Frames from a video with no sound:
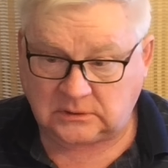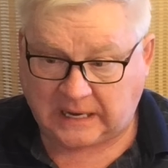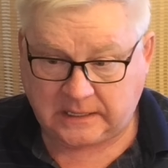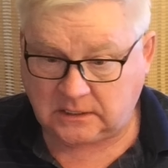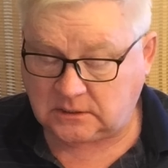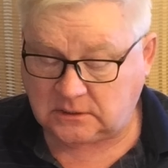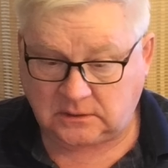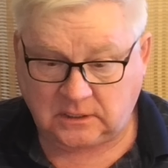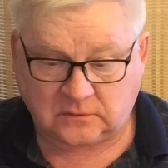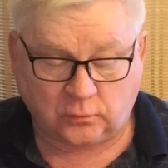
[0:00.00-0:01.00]
like
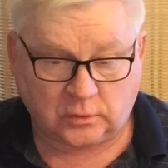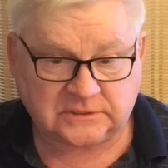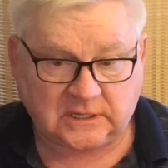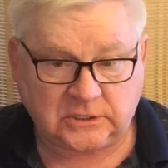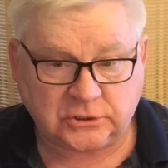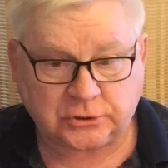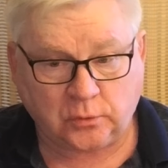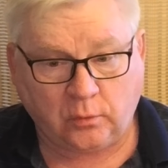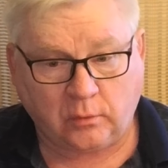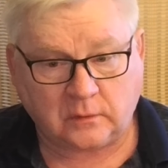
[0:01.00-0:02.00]
it was the
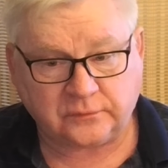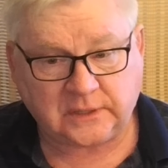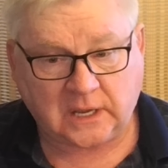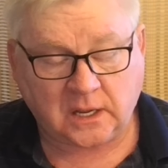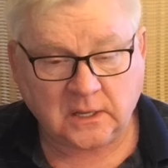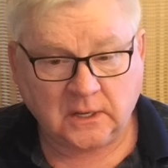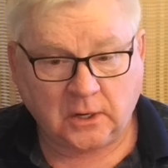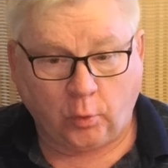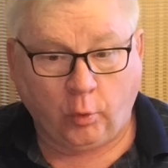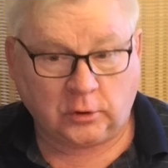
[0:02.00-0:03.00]
issue of the
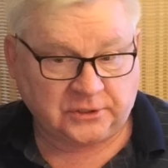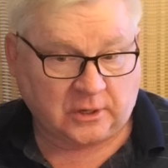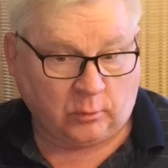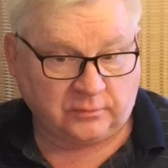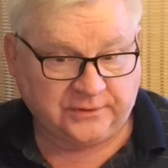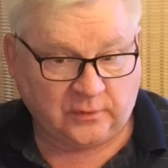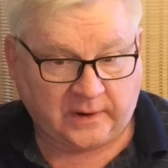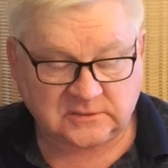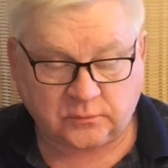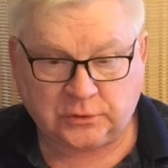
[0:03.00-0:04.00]
honor of the West.